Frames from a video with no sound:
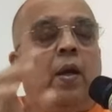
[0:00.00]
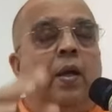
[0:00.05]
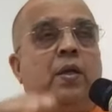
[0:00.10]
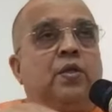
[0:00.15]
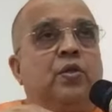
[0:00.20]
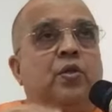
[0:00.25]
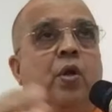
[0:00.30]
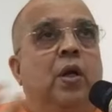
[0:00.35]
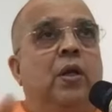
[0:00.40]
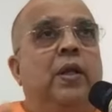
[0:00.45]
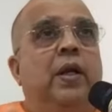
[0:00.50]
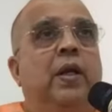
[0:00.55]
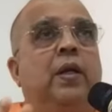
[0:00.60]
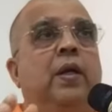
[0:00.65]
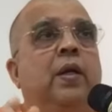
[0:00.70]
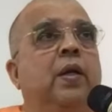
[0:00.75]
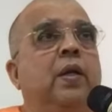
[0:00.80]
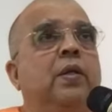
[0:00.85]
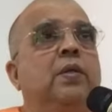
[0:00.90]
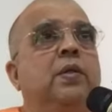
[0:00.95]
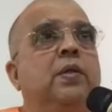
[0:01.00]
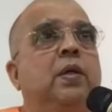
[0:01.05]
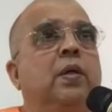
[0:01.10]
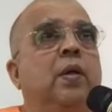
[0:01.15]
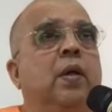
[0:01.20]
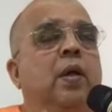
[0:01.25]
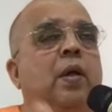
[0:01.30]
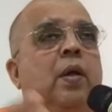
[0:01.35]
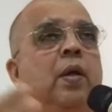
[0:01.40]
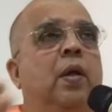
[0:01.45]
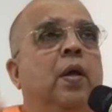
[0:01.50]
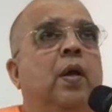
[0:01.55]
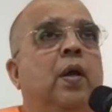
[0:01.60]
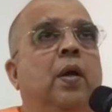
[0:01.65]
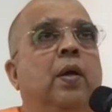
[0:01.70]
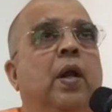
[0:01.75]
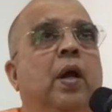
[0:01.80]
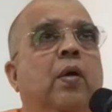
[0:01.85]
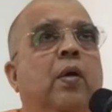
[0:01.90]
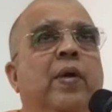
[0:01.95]
It's not that it is
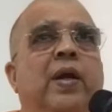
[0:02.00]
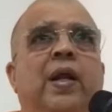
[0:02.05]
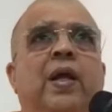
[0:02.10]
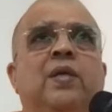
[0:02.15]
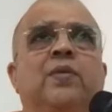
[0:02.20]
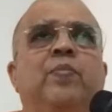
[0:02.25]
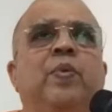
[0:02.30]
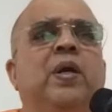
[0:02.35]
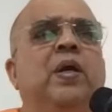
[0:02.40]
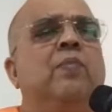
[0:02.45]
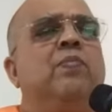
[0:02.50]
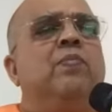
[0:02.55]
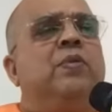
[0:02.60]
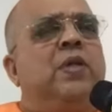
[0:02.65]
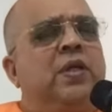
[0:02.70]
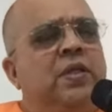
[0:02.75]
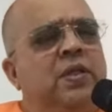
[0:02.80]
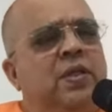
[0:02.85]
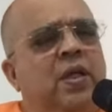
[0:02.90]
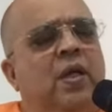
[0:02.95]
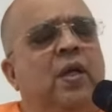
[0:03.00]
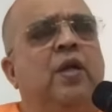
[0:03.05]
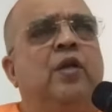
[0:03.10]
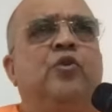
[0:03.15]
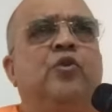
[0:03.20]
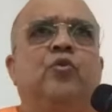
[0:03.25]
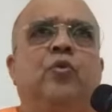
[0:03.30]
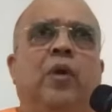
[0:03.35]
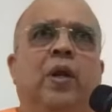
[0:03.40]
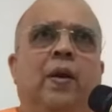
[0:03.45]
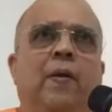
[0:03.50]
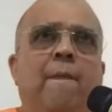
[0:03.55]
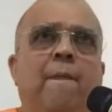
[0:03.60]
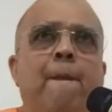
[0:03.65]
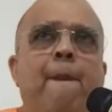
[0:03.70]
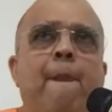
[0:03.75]
now it has become just a ritual.